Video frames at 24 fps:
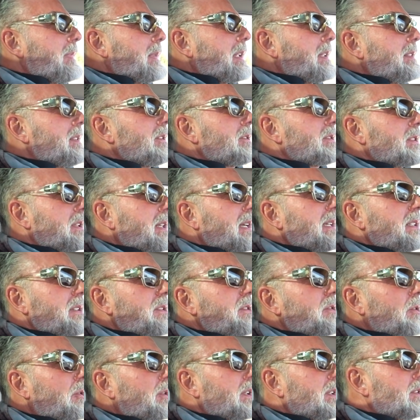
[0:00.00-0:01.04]
there's a nice
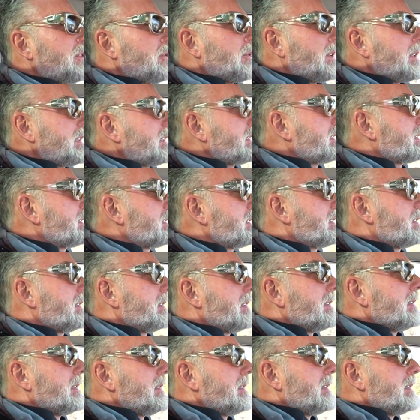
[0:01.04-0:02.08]
story to it.
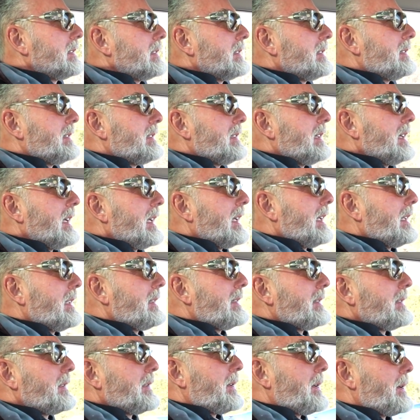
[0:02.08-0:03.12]
And